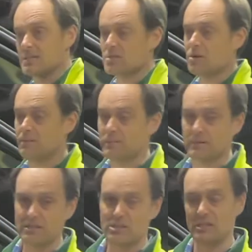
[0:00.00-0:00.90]
it's not
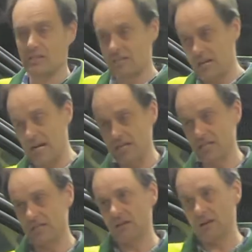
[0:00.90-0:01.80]

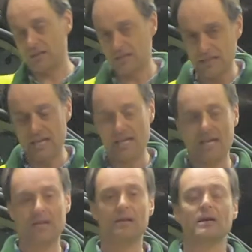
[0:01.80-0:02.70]
changing, clicking
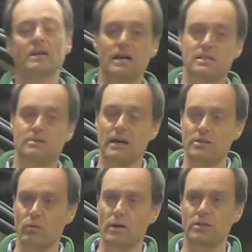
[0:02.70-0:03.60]
in
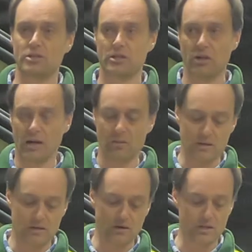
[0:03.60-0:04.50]
as well as you'd like
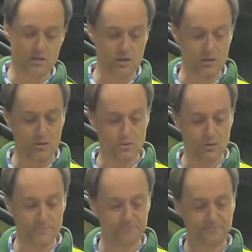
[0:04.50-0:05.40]
when you've got to turn a
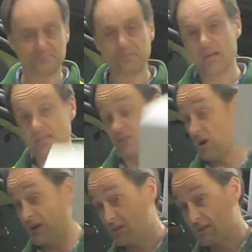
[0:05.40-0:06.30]
corner. It's
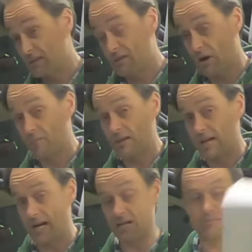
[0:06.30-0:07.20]
not a
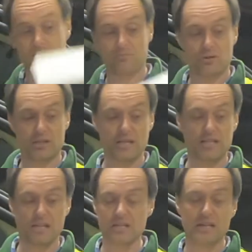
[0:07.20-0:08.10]
complicated
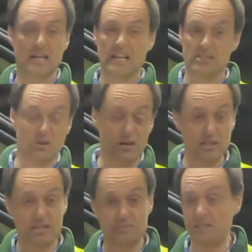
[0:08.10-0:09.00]
procedure. It's not an
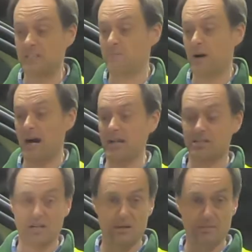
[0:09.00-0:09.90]
expensive part.
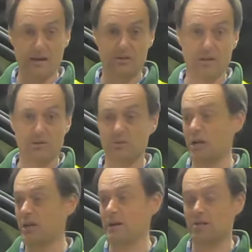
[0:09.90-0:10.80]
It's only I think it was
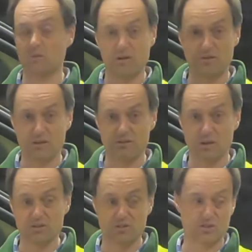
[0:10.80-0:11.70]
only about $25
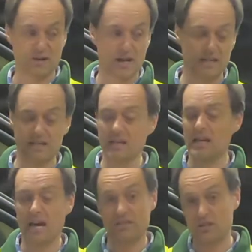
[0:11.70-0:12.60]
Australian,
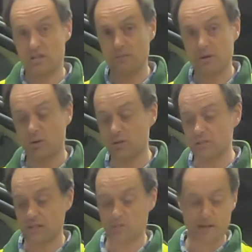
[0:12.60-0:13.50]
and the shipping
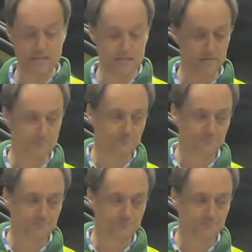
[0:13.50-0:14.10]
wasn't expensive.